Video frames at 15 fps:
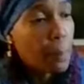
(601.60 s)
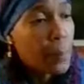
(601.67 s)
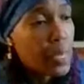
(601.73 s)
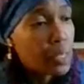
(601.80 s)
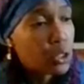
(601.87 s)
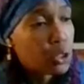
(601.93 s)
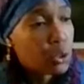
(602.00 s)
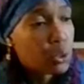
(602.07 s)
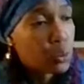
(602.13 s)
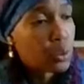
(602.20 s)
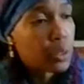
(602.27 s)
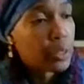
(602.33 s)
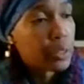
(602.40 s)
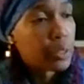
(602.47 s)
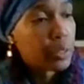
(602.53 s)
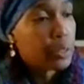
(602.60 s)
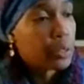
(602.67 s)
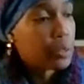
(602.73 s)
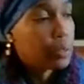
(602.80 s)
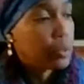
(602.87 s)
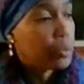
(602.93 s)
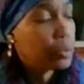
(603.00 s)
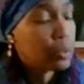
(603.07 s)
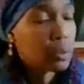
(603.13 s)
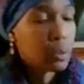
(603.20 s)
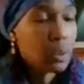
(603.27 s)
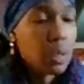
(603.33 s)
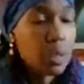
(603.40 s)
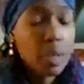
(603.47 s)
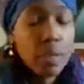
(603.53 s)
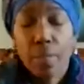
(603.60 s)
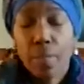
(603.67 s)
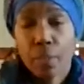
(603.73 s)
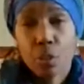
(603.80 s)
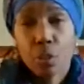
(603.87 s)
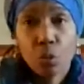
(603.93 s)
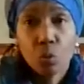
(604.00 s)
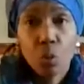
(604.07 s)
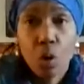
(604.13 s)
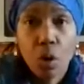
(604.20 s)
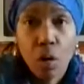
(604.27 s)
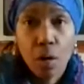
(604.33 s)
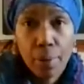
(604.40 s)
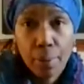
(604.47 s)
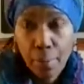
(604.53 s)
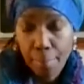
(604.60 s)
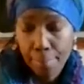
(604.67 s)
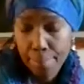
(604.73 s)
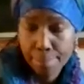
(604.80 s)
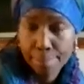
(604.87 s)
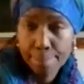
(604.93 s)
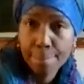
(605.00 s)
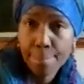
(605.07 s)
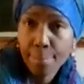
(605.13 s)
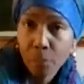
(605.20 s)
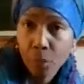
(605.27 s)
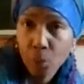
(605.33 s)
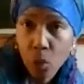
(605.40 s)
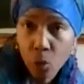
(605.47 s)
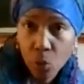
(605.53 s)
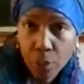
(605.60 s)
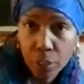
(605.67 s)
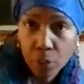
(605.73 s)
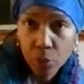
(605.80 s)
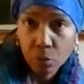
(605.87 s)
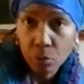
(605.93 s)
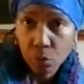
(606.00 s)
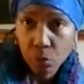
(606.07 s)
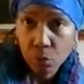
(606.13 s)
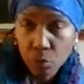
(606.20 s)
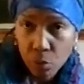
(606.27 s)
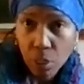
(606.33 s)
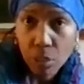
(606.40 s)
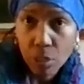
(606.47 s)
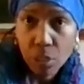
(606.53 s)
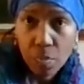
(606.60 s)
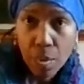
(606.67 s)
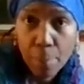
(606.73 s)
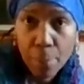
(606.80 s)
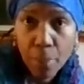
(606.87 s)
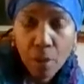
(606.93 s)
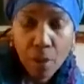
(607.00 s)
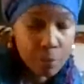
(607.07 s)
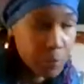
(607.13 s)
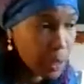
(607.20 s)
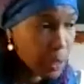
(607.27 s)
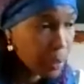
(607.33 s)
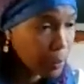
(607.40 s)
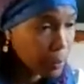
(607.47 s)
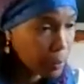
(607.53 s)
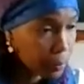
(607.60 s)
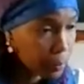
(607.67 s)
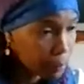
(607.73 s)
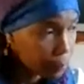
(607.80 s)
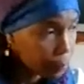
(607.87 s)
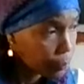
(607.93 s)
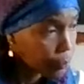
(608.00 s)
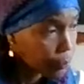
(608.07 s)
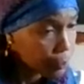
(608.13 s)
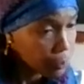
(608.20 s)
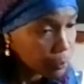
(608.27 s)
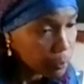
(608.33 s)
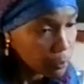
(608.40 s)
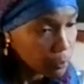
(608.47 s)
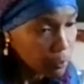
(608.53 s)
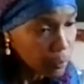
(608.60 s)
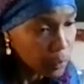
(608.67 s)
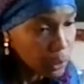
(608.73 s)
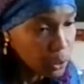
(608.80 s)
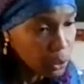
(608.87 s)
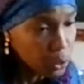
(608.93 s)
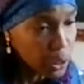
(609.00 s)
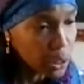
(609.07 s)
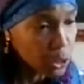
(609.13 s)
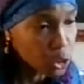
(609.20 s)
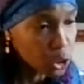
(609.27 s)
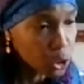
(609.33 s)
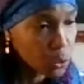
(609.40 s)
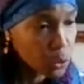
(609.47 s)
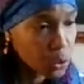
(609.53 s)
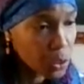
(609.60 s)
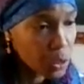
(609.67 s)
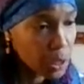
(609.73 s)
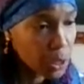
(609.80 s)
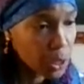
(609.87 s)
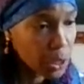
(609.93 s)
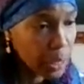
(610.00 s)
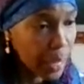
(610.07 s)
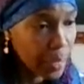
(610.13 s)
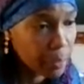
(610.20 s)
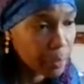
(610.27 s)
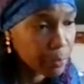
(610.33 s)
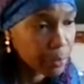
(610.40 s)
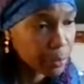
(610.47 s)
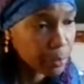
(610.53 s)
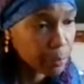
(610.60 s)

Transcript: and make sure that you are going and stopping off there. You need juice in your life.